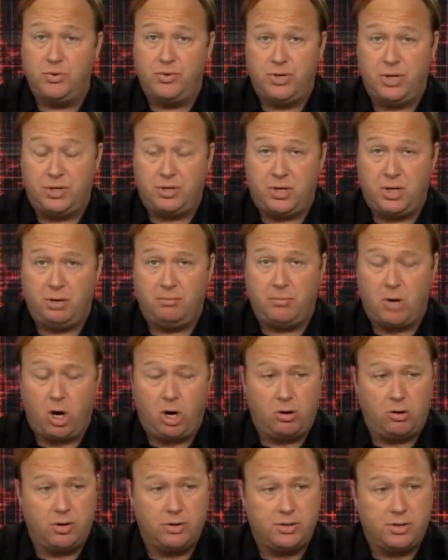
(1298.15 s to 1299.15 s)
resisting
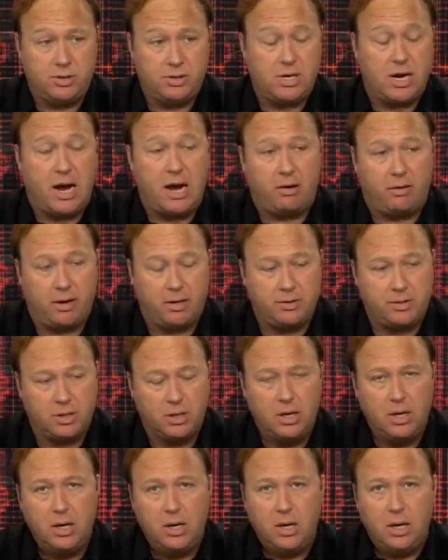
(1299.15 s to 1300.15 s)
murderers and
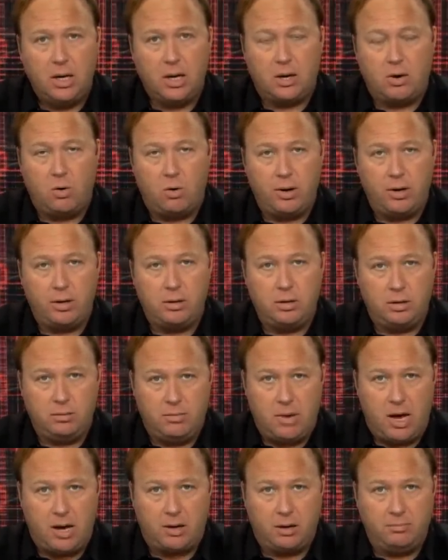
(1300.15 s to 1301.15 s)
tyrants, according to the
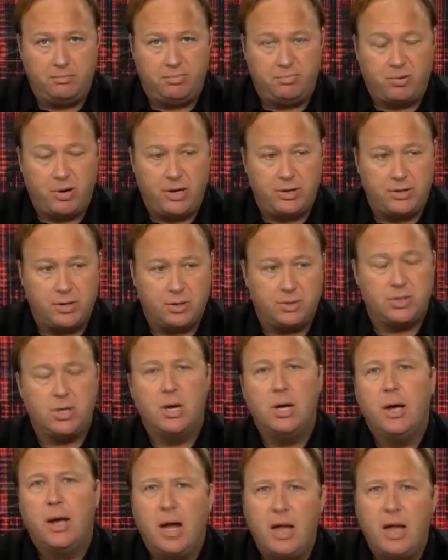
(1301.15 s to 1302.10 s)
modern preachers.